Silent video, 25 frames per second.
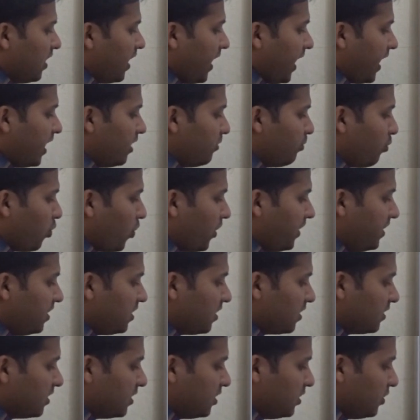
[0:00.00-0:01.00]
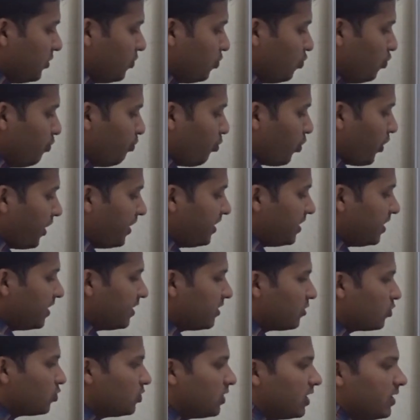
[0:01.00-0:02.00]
and pointer q
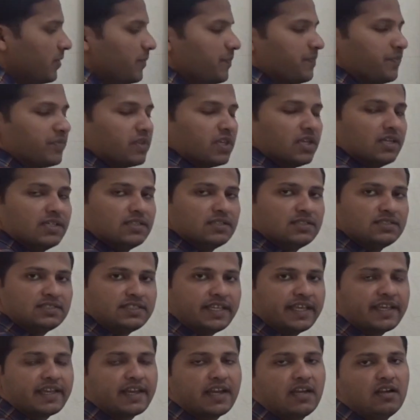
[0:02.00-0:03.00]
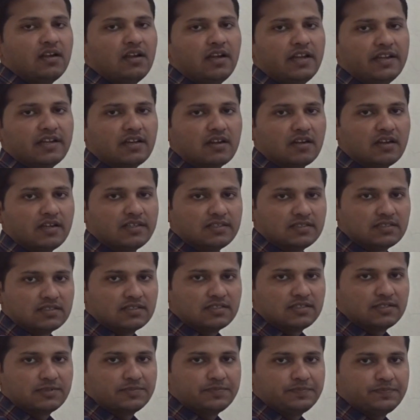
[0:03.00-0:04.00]
pointing to the second linked
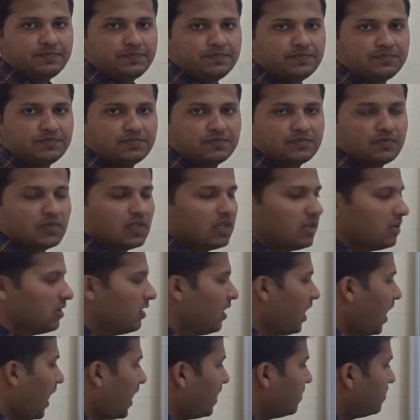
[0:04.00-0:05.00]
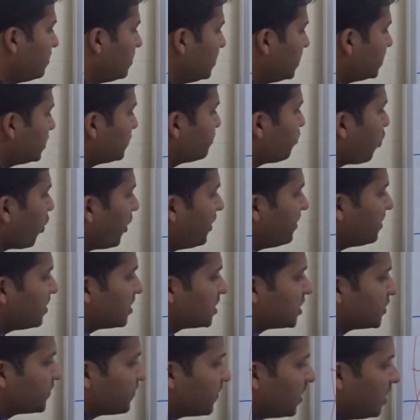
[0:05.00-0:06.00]
list. And these
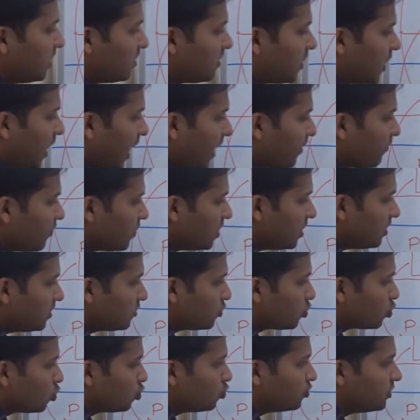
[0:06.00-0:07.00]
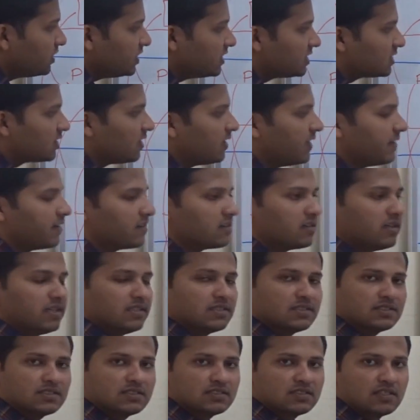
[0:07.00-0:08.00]
pointers will travel through these linked
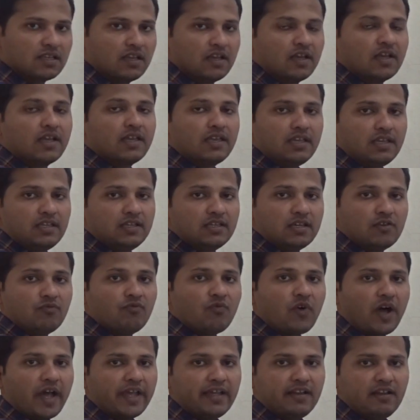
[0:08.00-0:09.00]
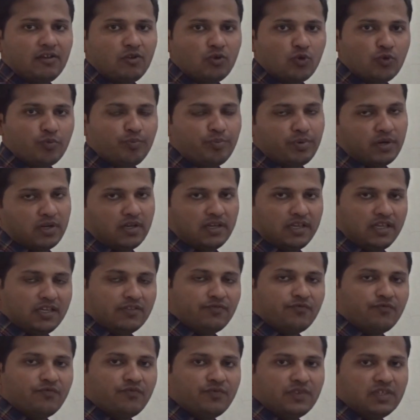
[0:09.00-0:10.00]
lists in a while loop
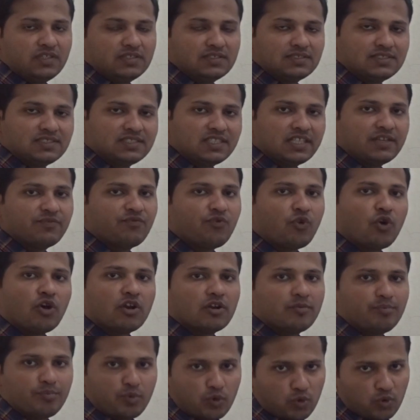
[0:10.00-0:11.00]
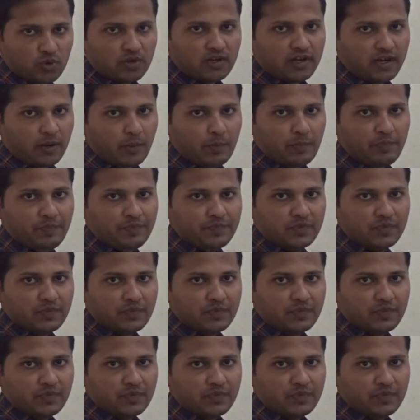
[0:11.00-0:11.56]
if we say for a program.